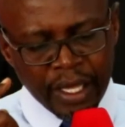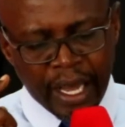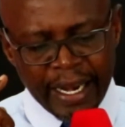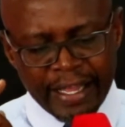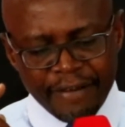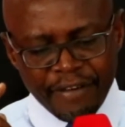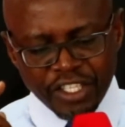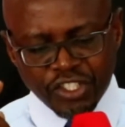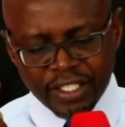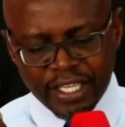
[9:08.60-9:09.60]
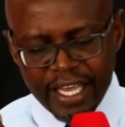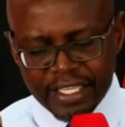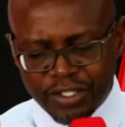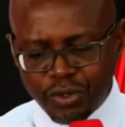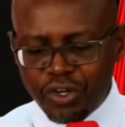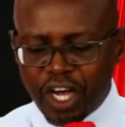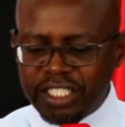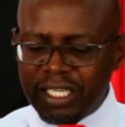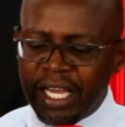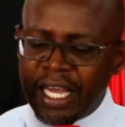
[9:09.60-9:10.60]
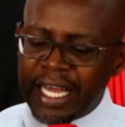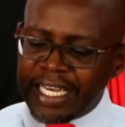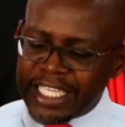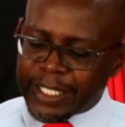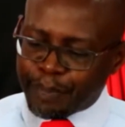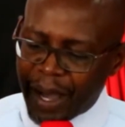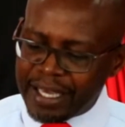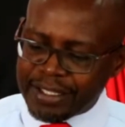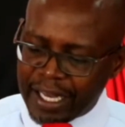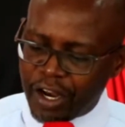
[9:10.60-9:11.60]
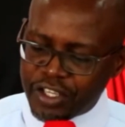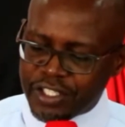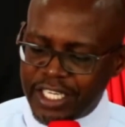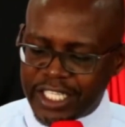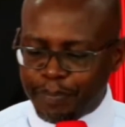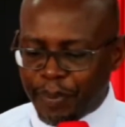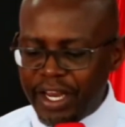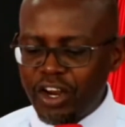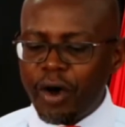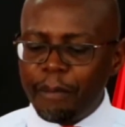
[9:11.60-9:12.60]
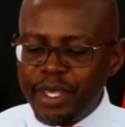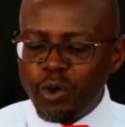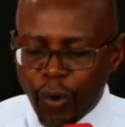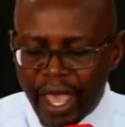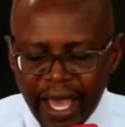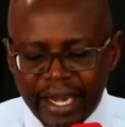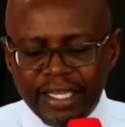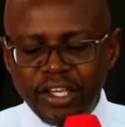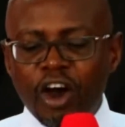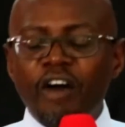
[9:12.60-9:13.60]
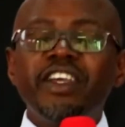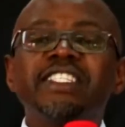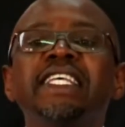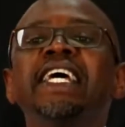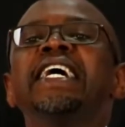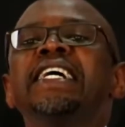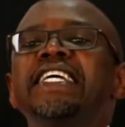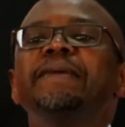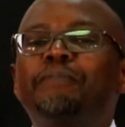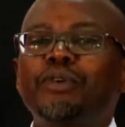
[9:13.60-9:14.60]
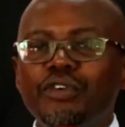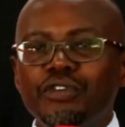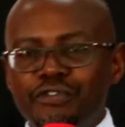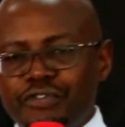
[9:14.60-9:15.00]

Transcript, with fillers: Another version says, Do not despise the Lord's discipline or be wary of his reproof."